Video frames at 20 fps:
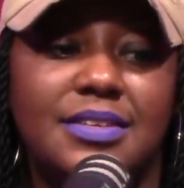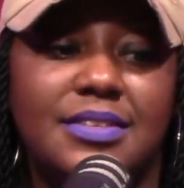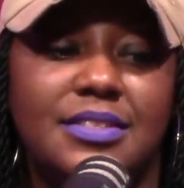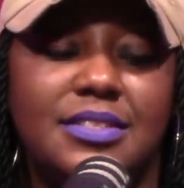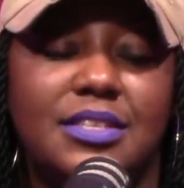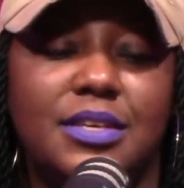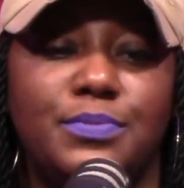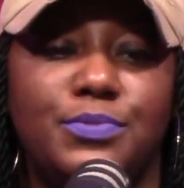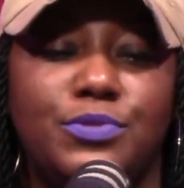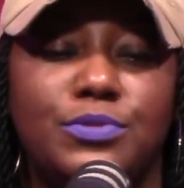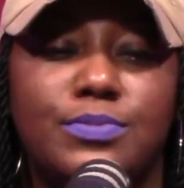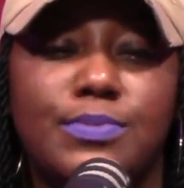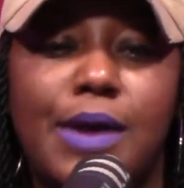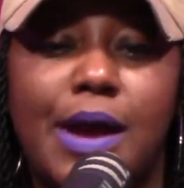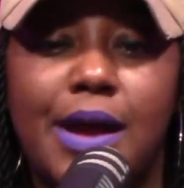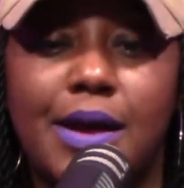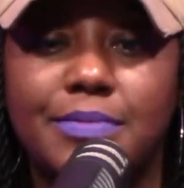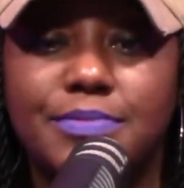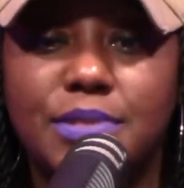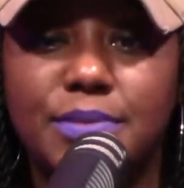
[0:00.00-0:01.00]

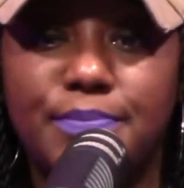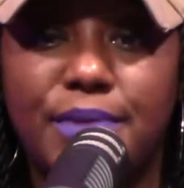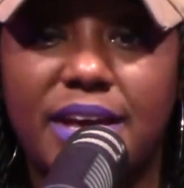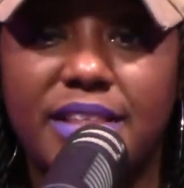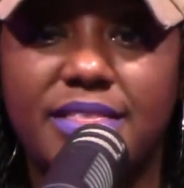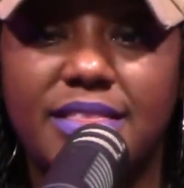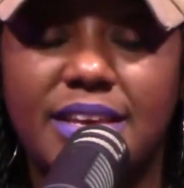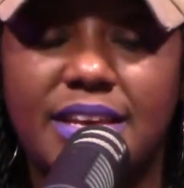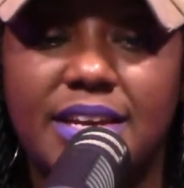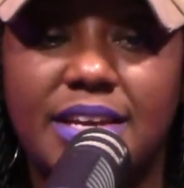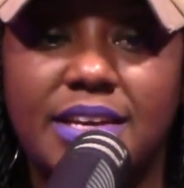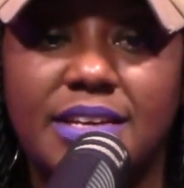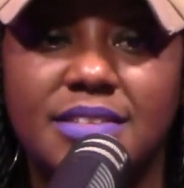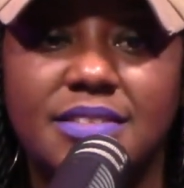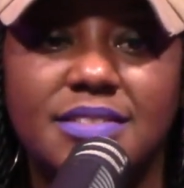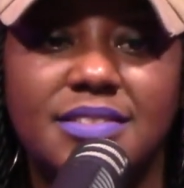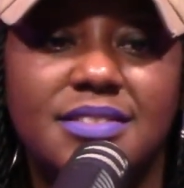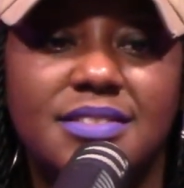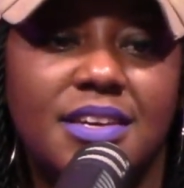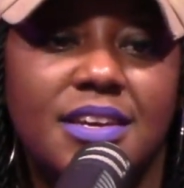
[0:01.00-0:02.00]
subscribe to my
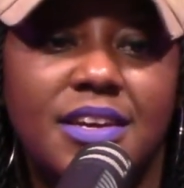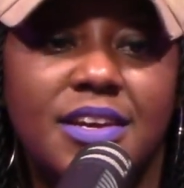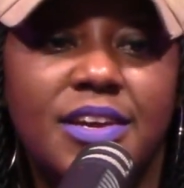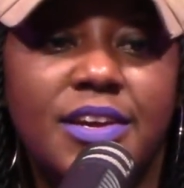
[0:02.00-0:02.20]
things,